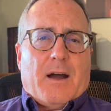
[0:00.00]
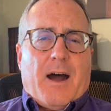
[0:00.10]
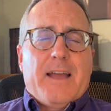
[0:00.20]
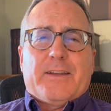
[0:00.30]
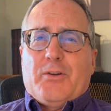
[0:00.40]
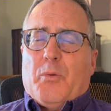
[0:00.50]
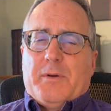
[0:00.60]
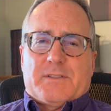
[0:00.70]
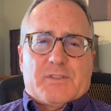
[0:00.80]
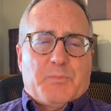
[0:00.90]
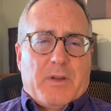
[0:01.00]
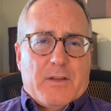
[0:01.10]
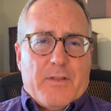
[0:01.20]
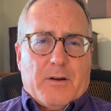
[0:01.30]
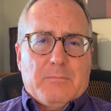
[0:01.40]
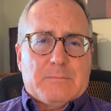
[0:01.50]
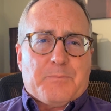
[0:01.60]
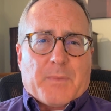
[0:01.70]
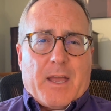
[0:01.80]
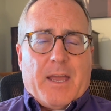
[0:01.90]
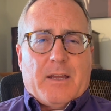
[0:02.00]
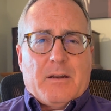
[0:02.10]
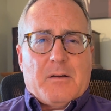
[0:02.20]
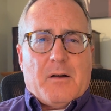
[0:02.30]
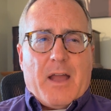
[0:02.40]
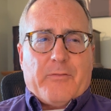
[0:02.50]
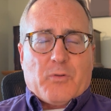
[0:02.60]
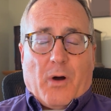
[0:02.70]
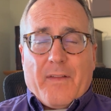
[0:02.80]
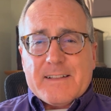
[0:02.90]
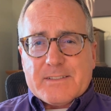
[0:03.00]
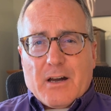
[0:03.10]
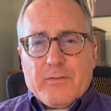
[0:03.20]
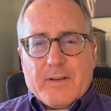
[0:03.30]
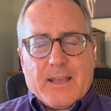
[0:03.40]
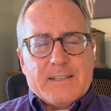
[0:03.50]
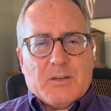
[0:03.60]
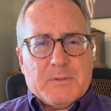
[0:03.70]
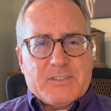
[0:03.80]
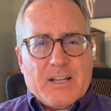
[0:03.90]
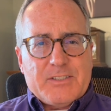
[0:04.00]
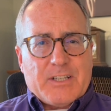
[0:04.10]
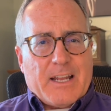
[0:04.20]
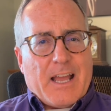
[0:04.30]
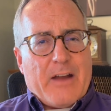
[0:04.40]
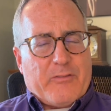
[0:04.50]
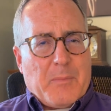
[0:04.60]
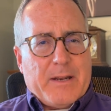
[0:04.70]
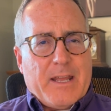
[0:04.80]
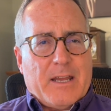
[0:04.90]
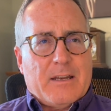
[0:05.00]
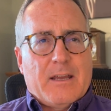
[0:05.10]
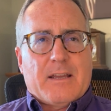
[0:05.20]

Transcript: I had no business being there. And after all that stuff, guess how much attention I got from my dad?